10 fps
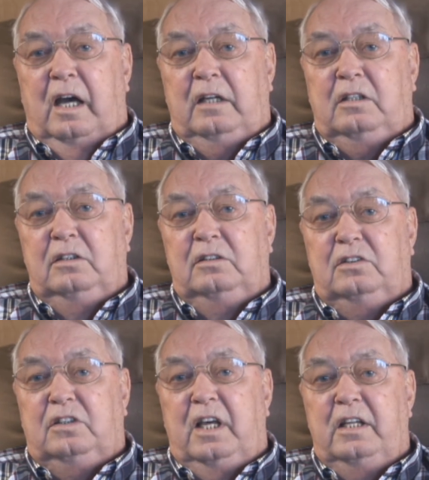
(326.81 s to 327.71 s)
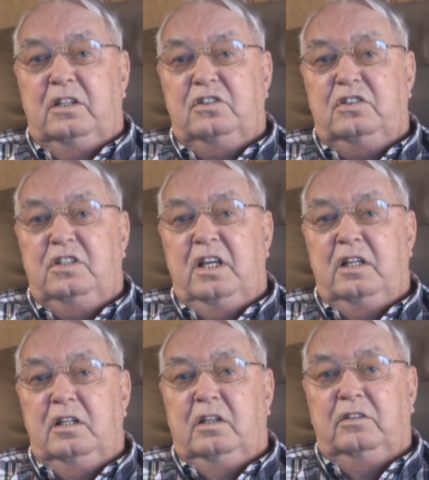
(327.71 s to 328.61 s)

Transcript: I couldn't stand the stint